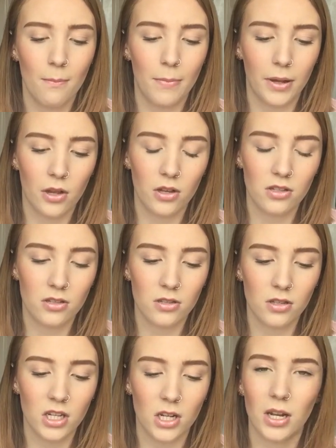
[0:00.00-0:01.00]

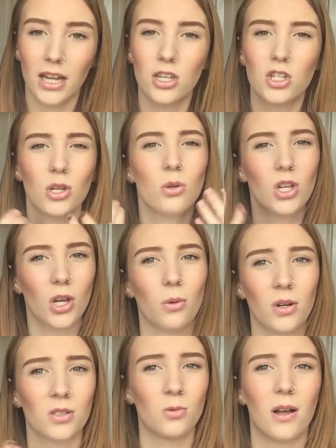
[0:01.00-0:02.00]
because, you know, like, do
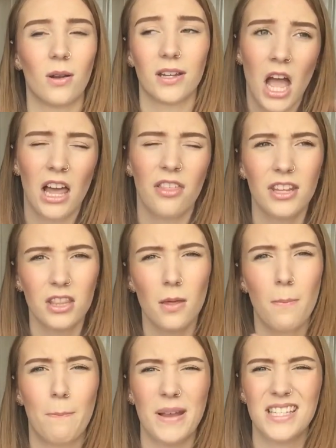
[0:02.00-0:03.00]
you as well. Like, I think
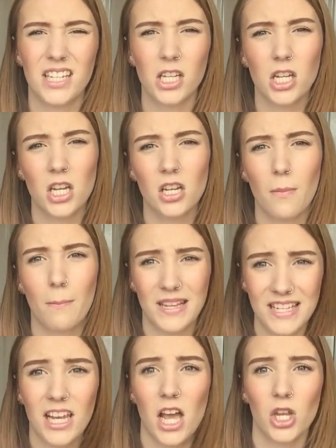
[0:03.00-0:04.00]
the
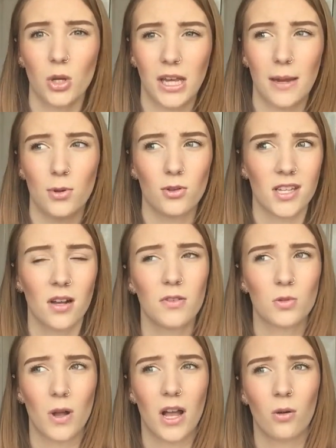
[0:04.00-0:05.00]
busier you keep
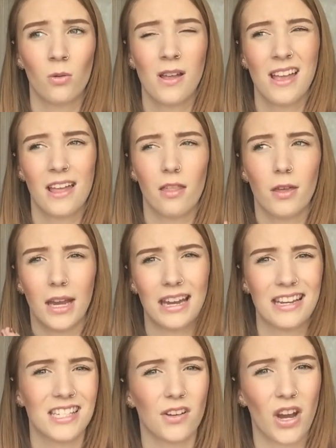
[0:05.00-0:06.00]
yourself as well, the
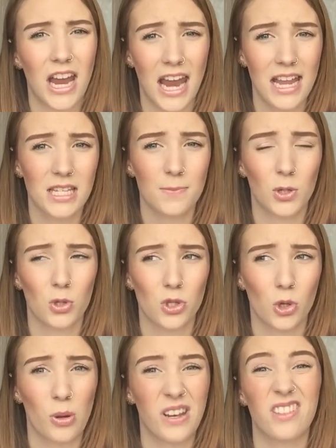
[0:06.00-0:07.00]
easier it is,
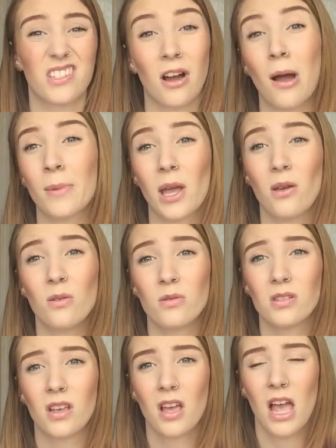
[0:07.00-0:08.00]
because the quicker the time
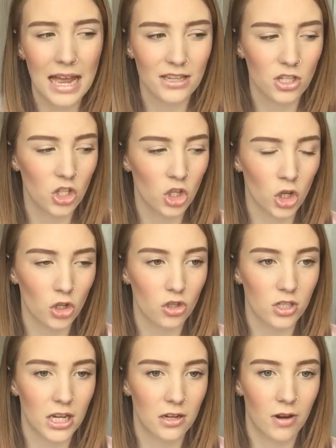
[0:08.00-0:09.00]
goes and you're not
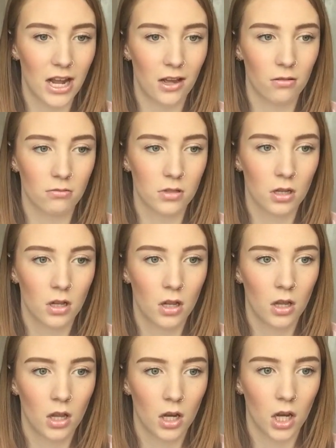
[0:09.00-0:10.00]
just sitting around,
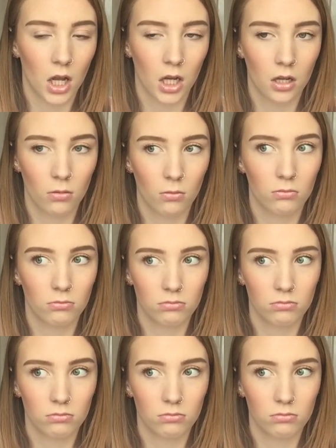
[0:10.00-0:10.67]
like,